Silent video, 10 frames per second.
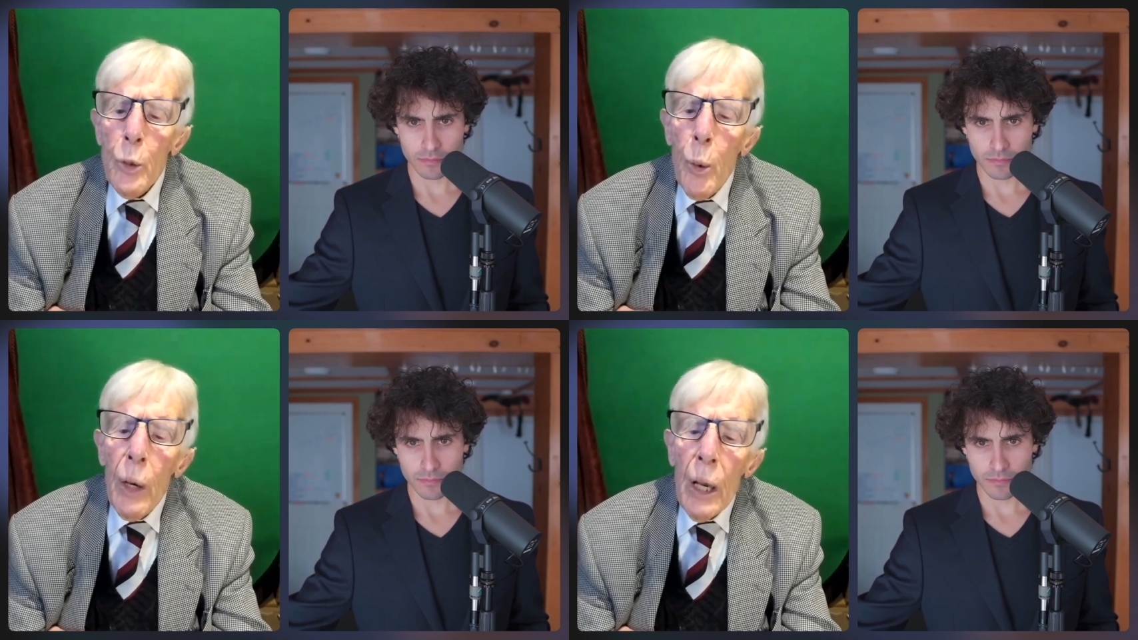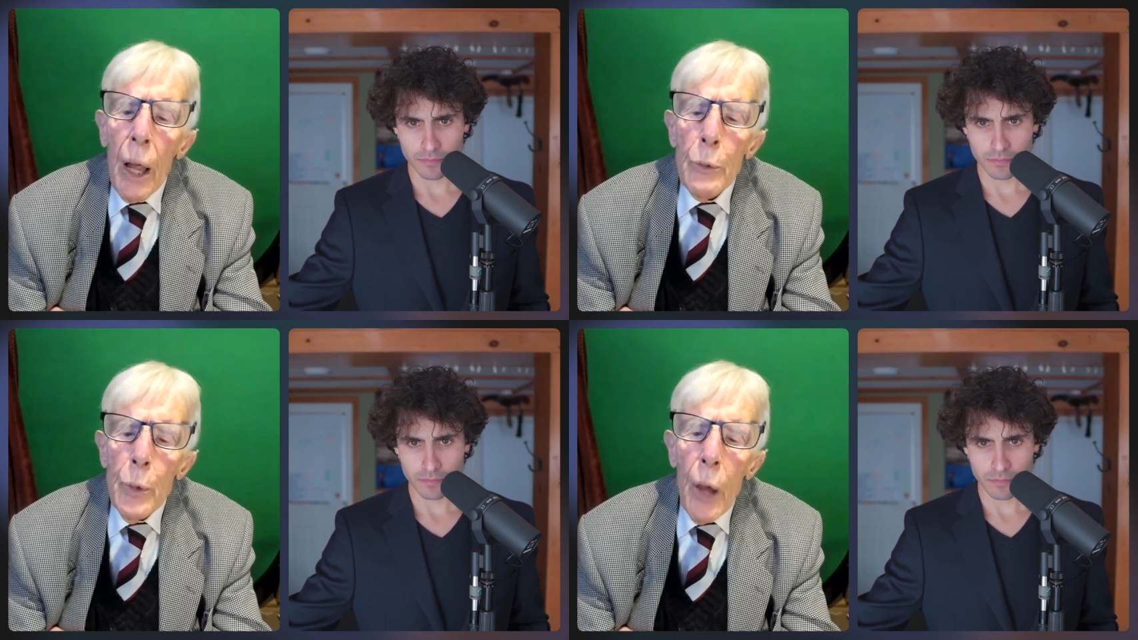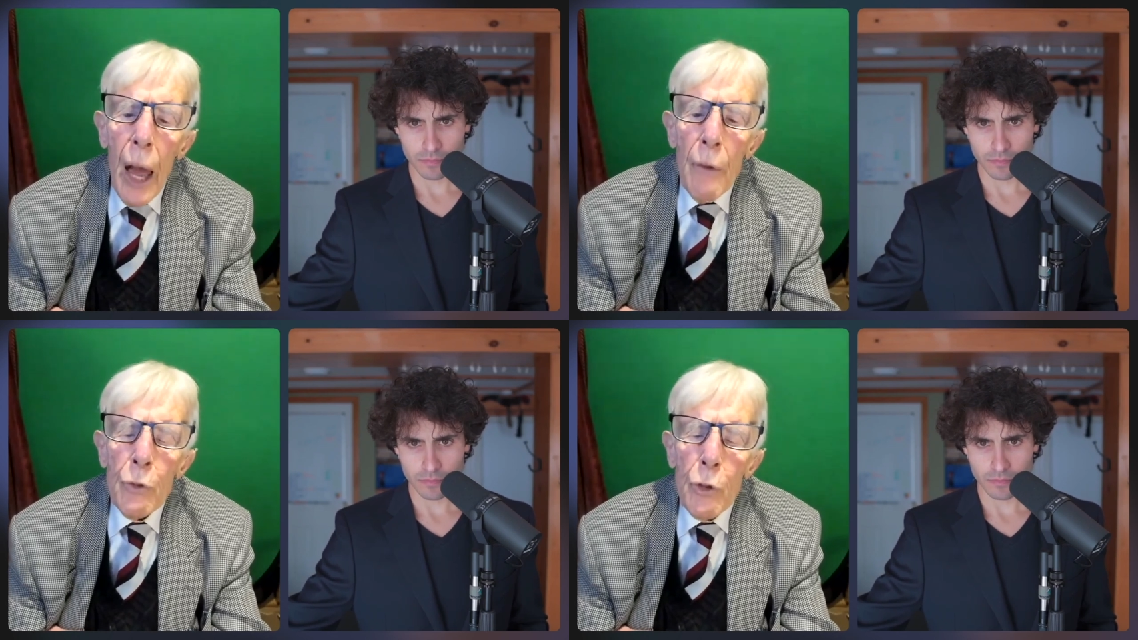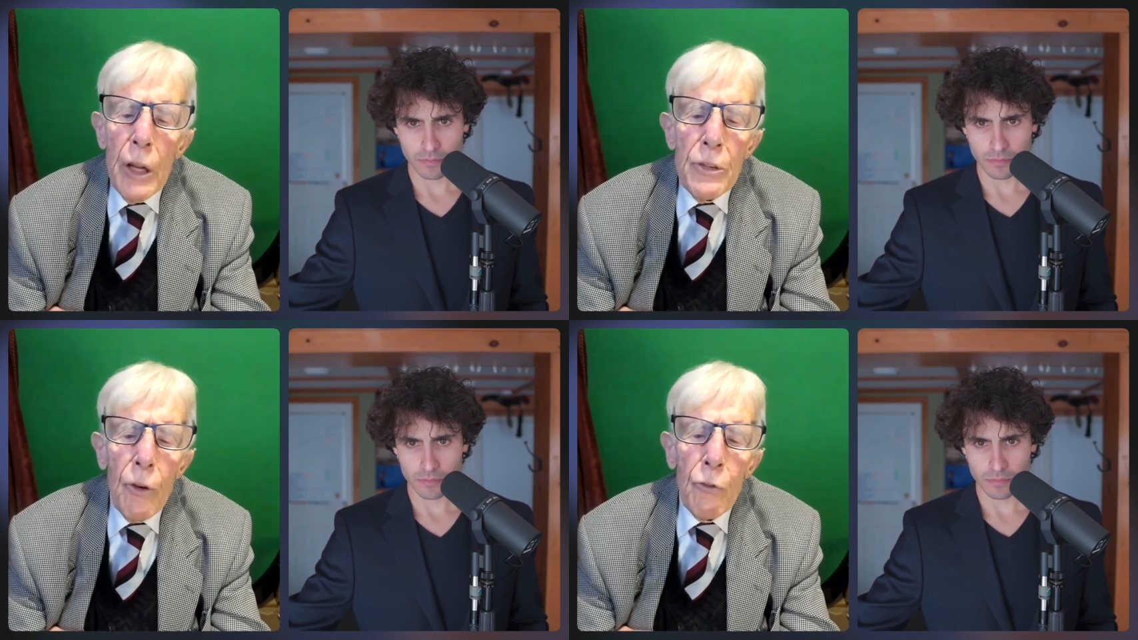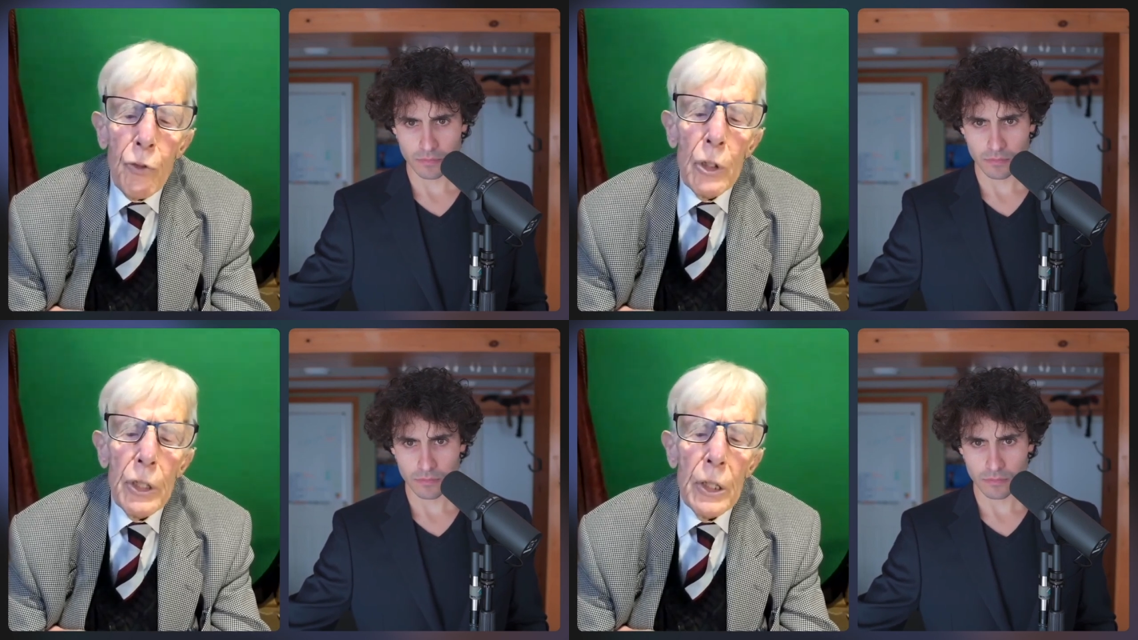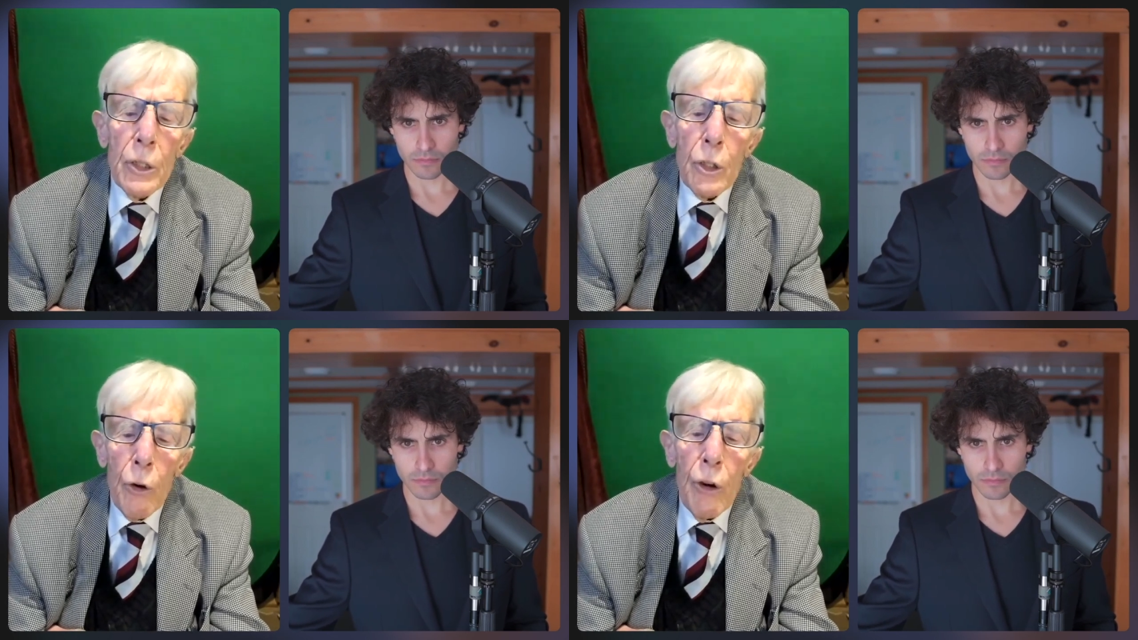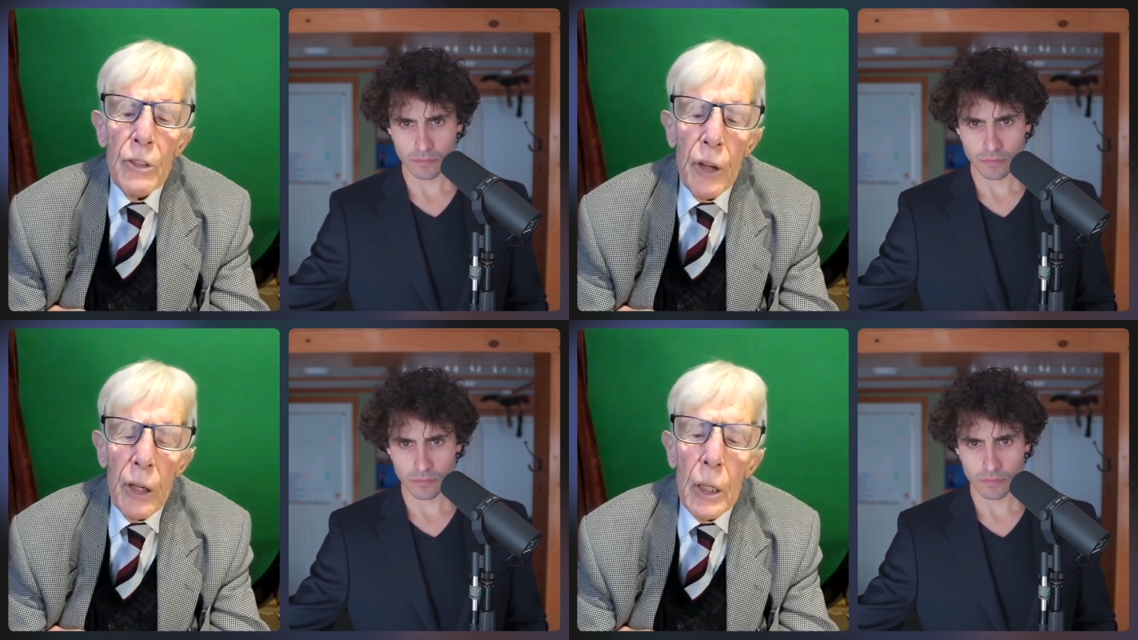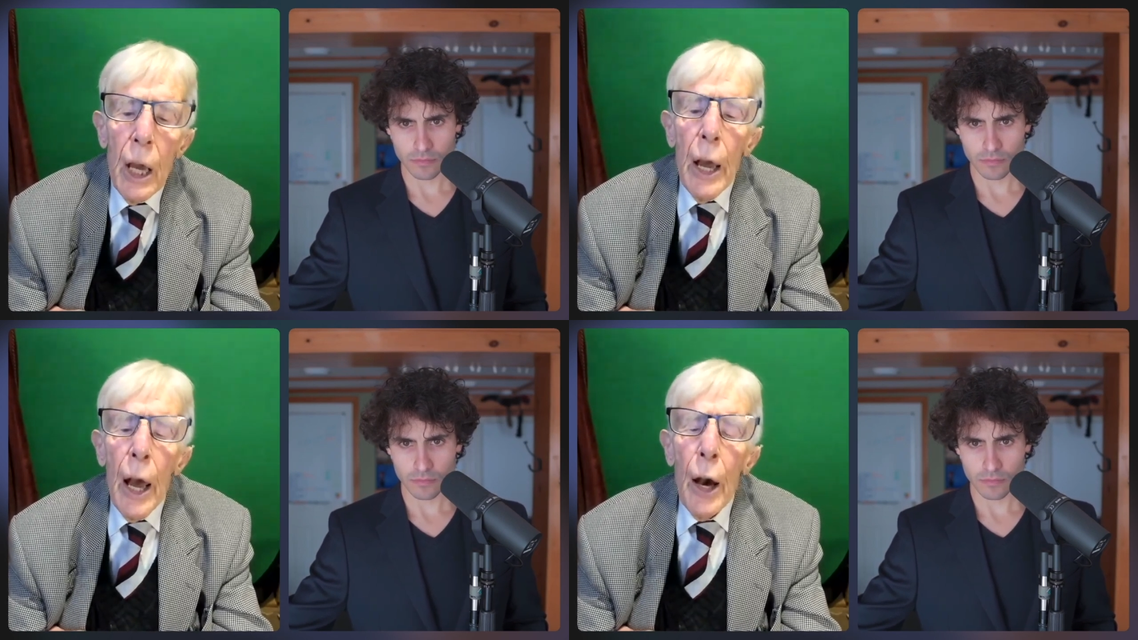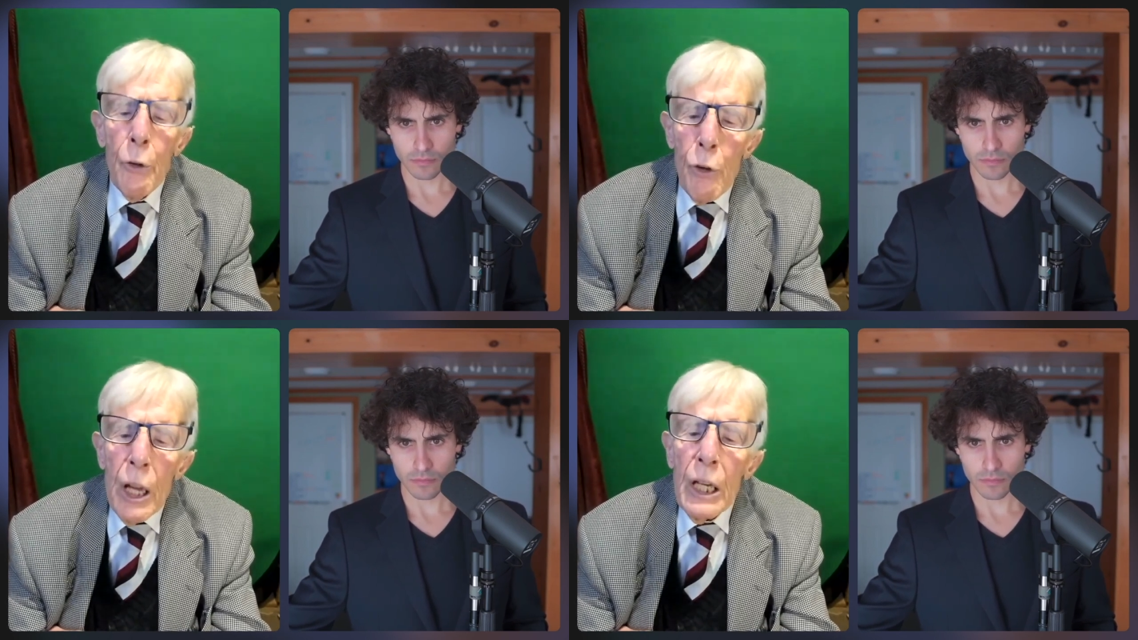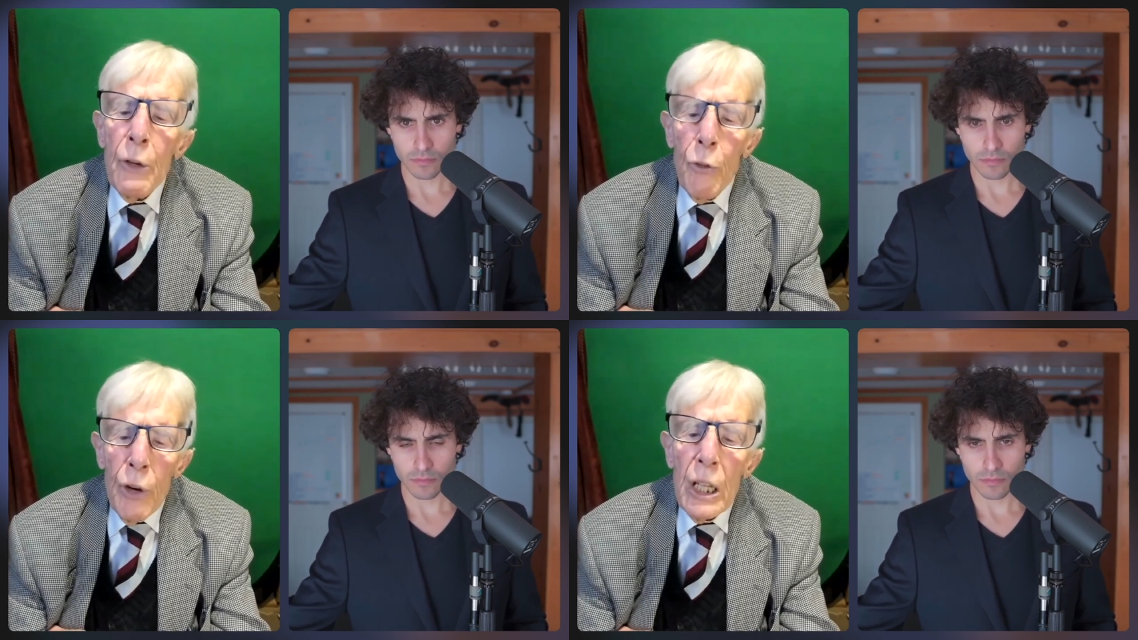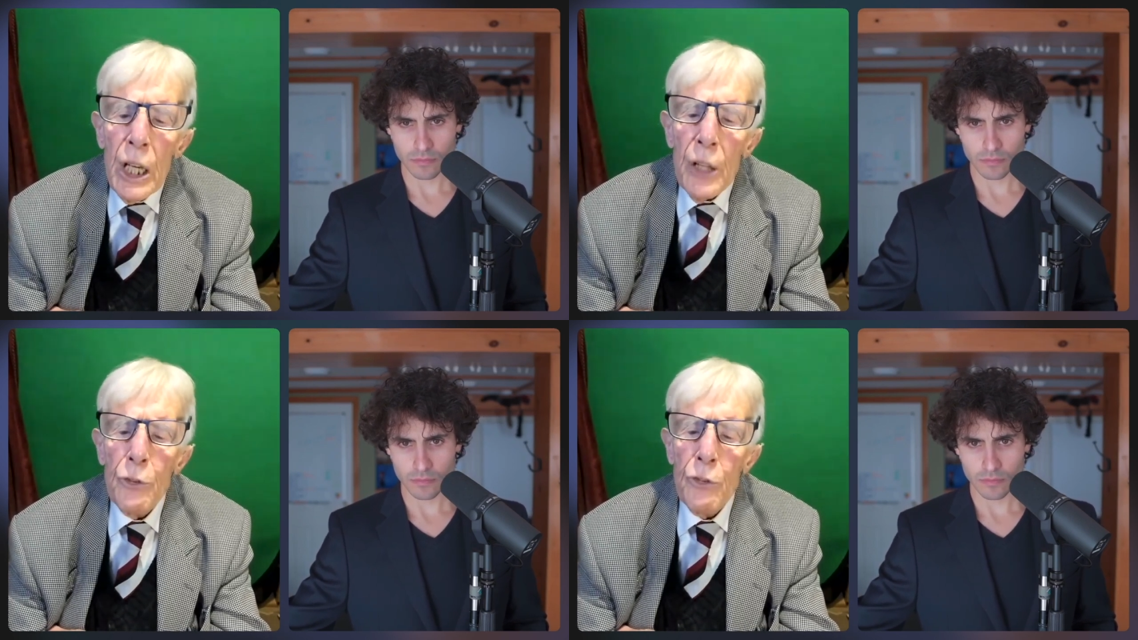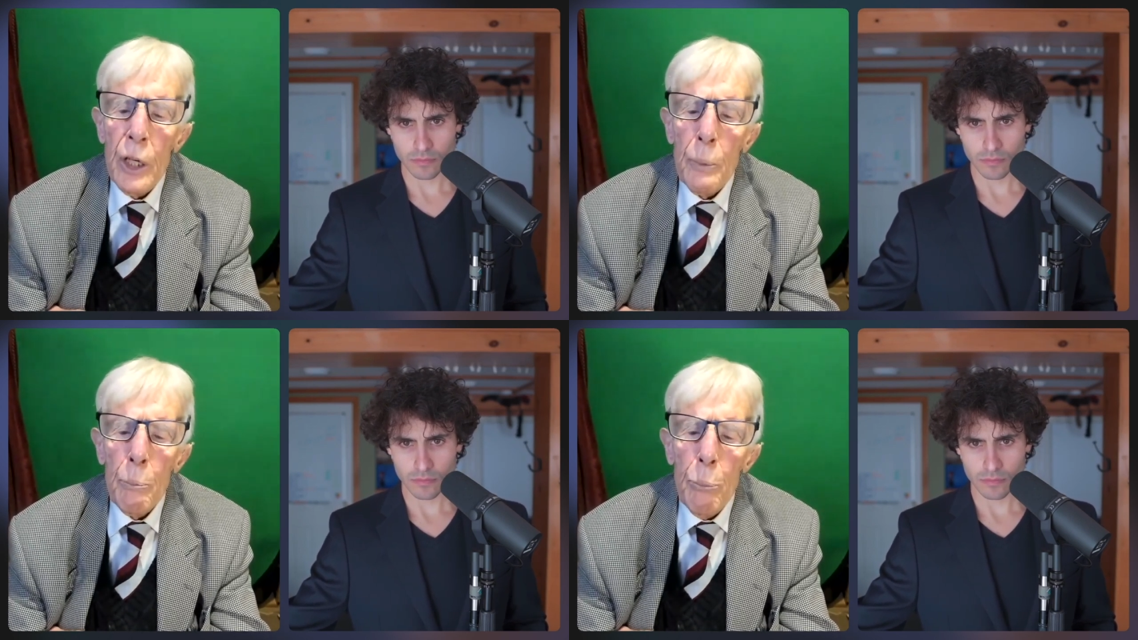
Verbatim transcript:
Speaker 1: you will have great difficulty in creating a really realistic